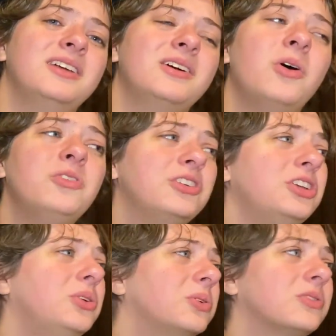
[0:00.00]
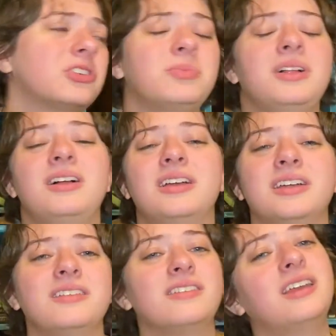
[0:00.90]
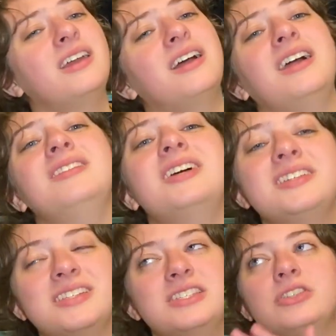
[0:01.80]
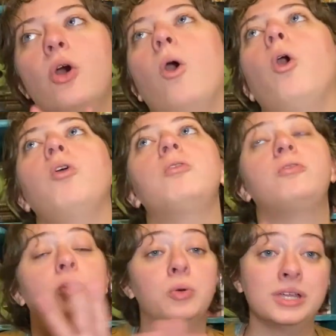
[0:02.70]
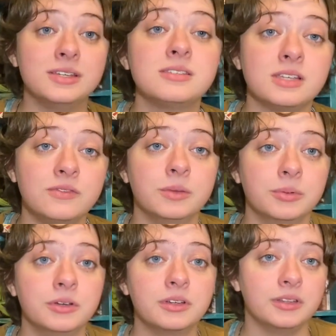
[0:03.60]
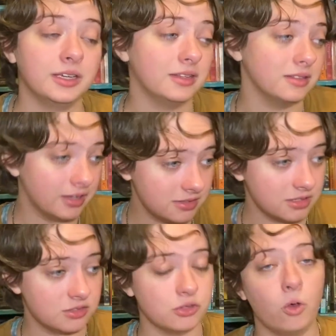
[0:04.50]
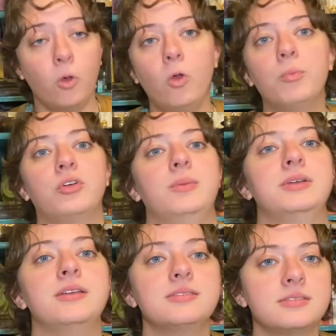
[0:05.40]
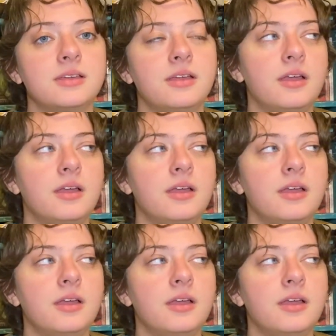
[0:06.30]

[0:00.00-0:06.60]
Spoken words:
alternate universe plotlines, unless it's the whole focus of the book, like unless it's the whole premise